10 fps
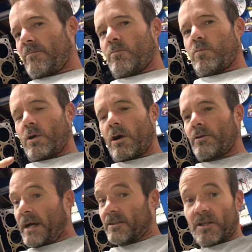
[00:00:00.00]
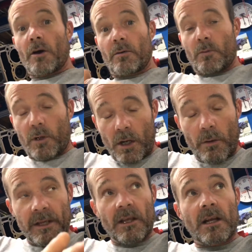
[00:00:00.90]
we're
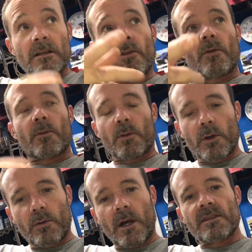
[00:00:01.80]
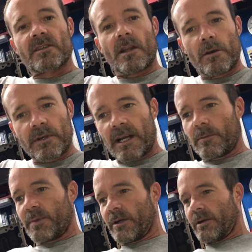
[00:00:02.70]
going through a slowdown
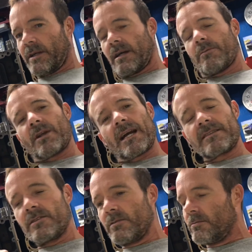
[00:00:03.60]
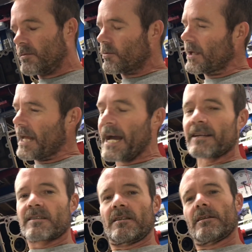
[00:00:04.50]
period. I would like to
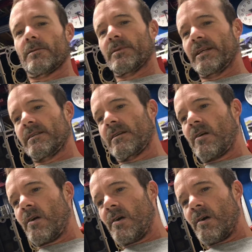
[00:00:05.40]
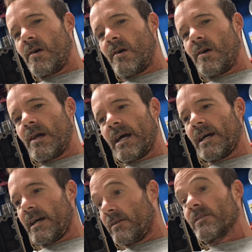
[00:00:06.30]
relax a little bit
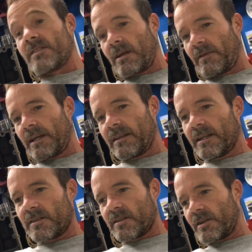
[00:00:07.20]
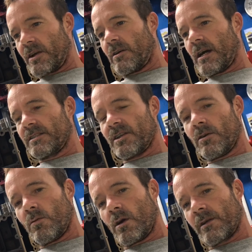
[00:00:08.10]
and stuff like this. You know, I
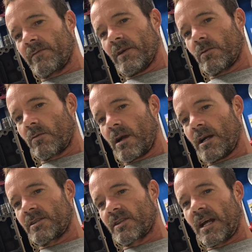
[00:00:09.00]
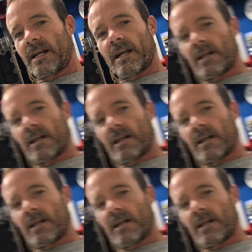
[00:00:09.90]
don't want to feel rushed, like I got to